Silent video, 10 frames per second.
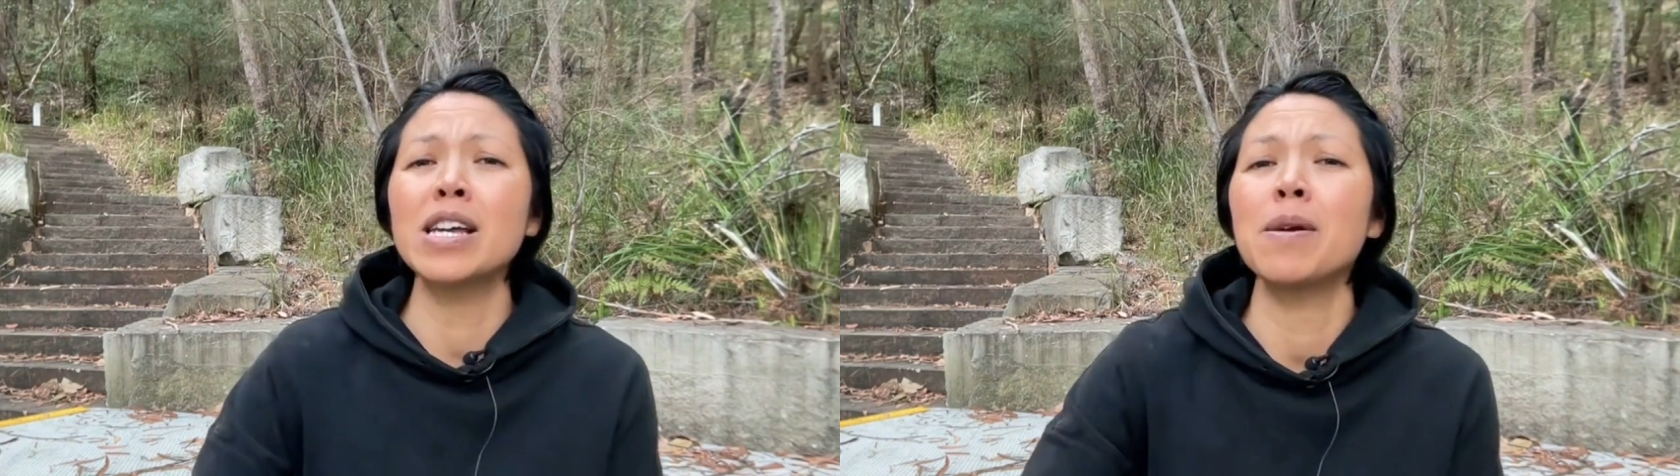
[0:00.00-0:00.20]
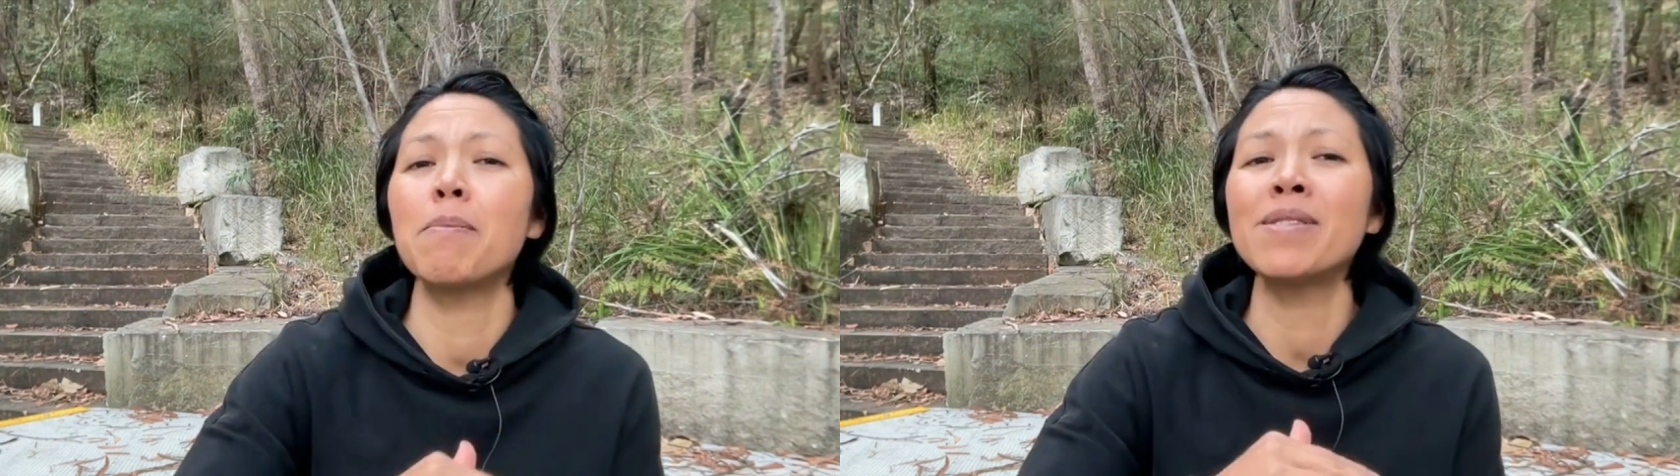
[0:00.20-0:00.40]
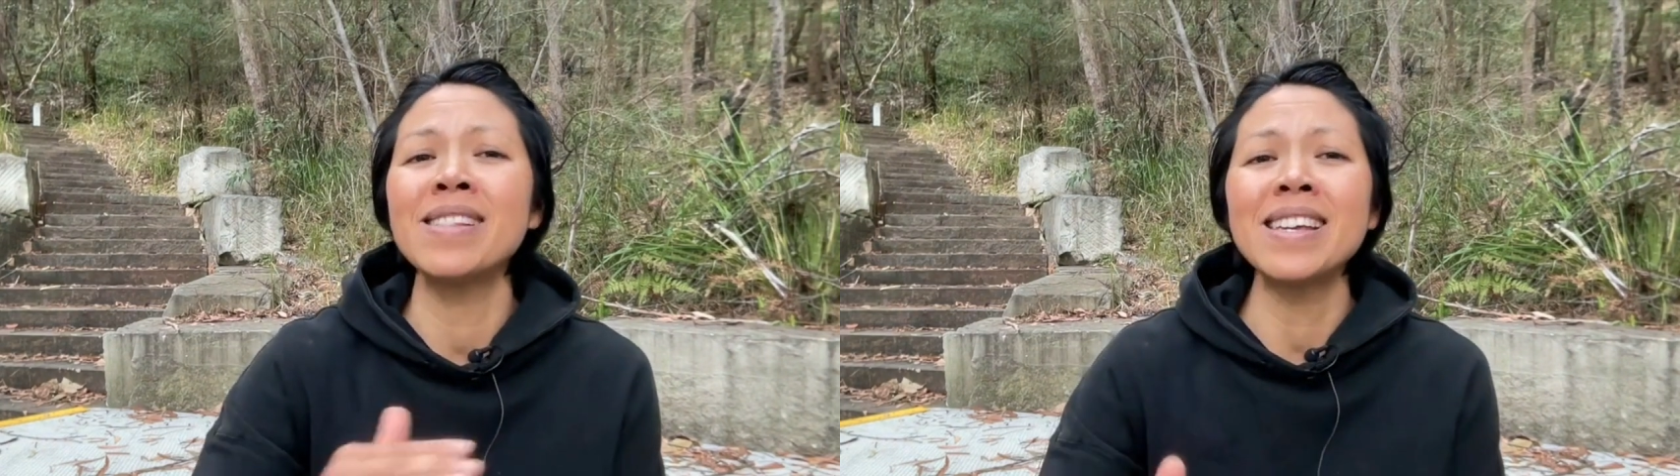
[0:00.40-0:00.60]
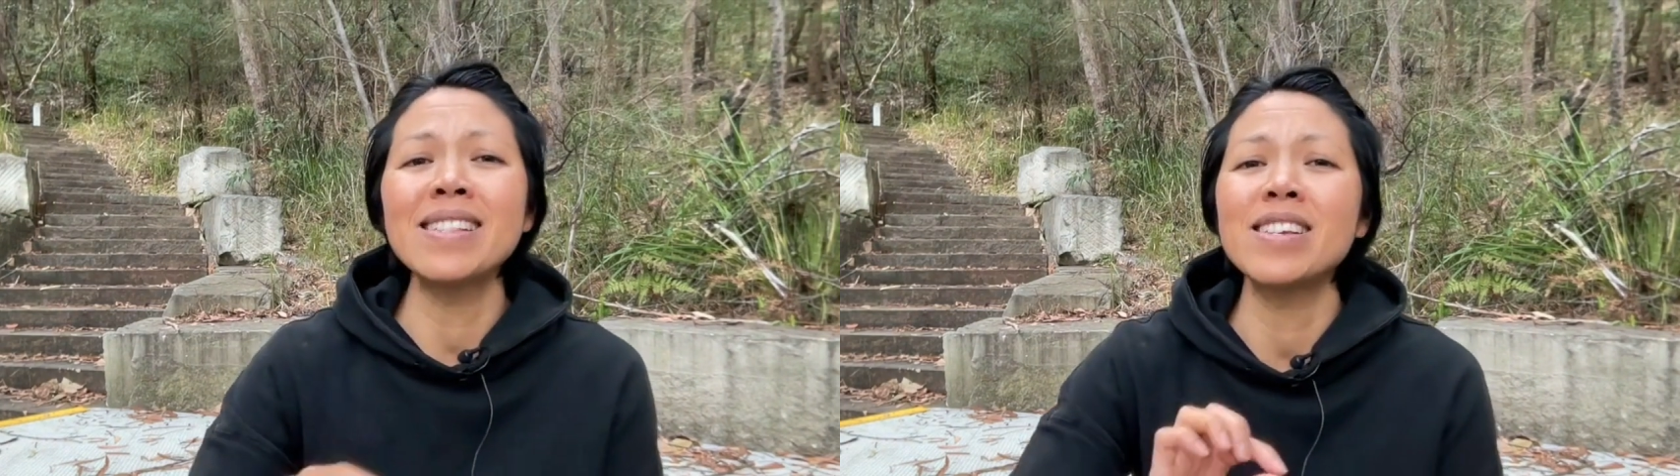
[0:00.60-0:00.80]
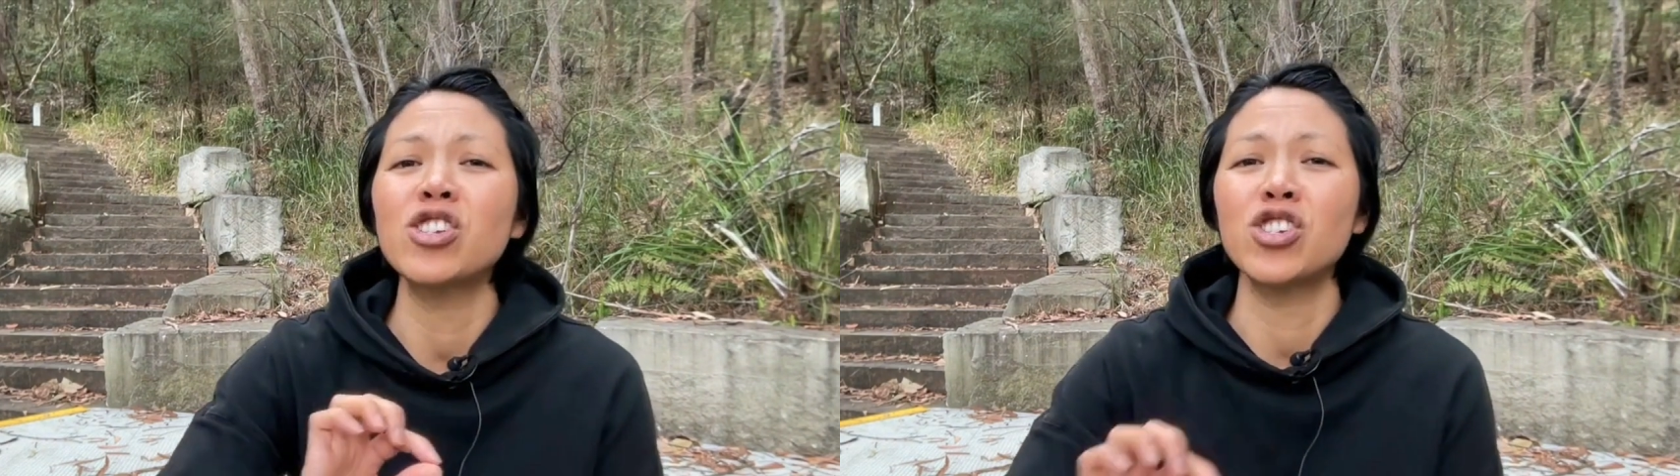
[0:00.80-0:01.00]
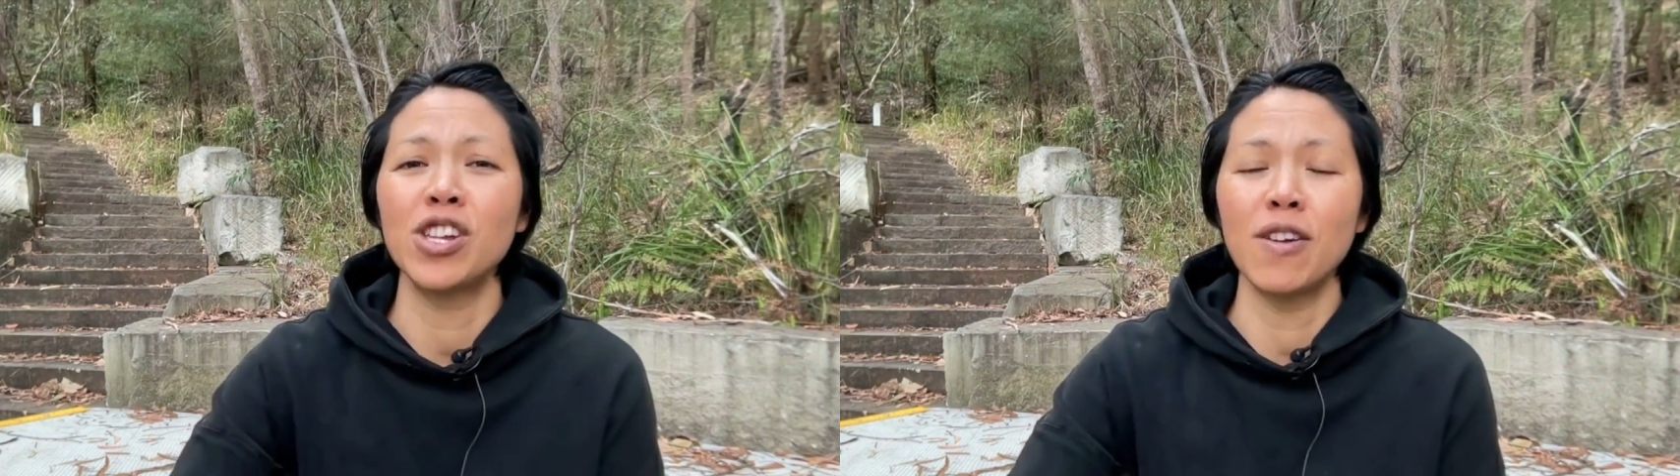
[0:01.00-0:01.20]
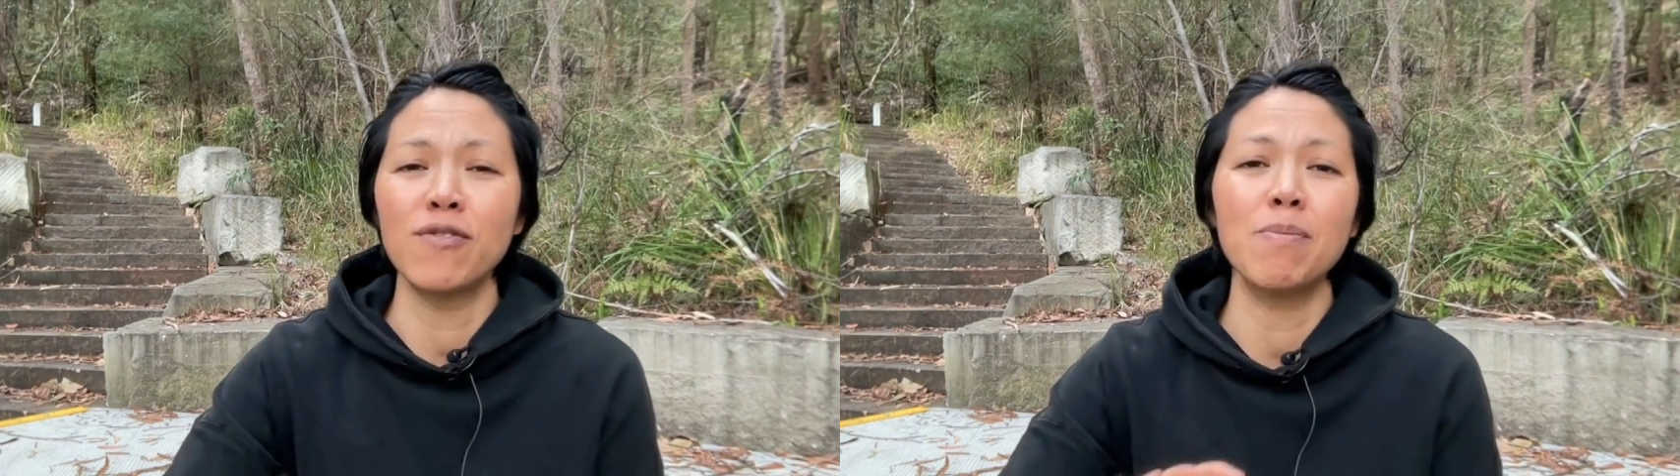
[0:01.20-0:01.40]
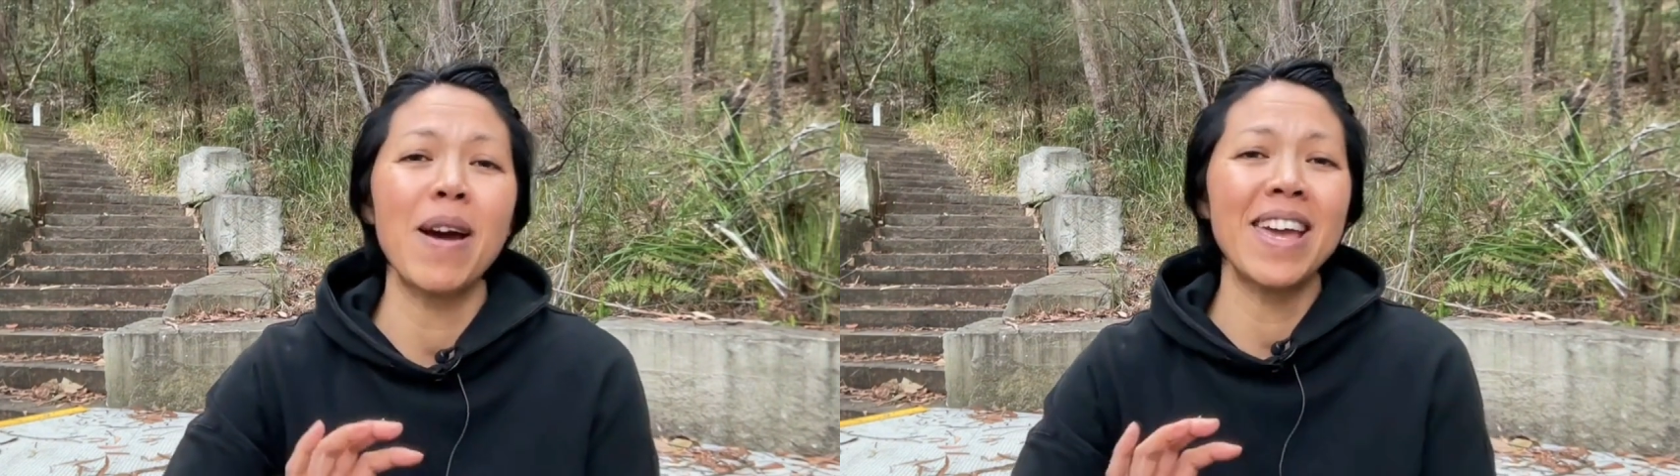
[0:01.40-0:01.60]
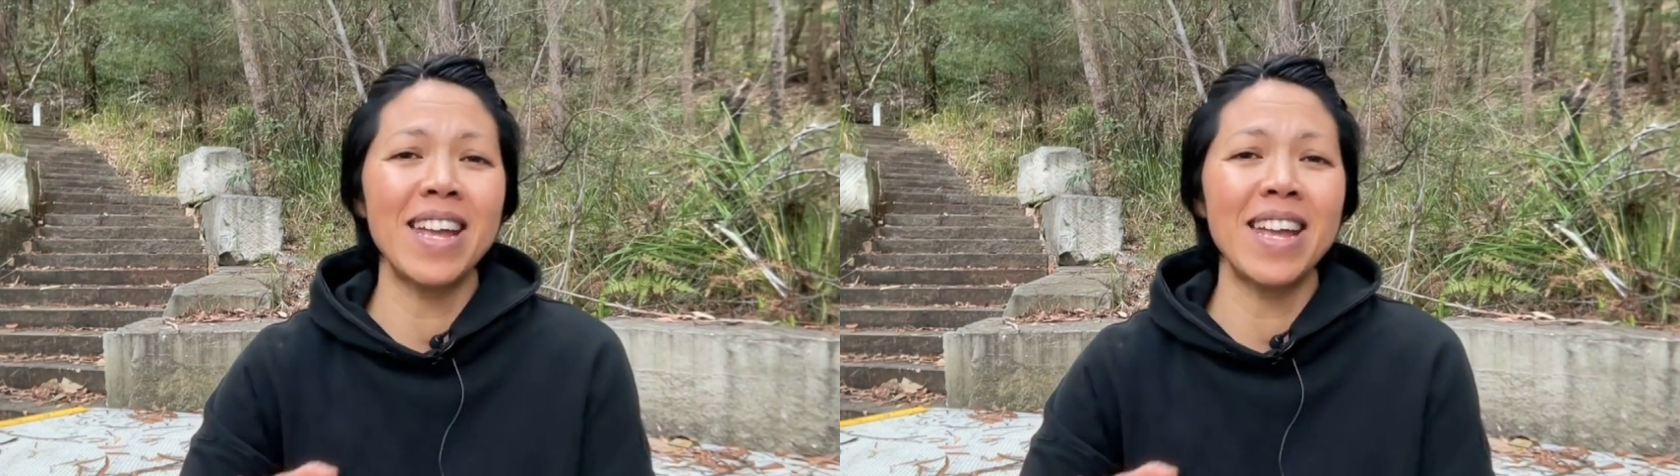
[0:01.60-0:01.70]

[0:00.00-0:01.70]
completely shift my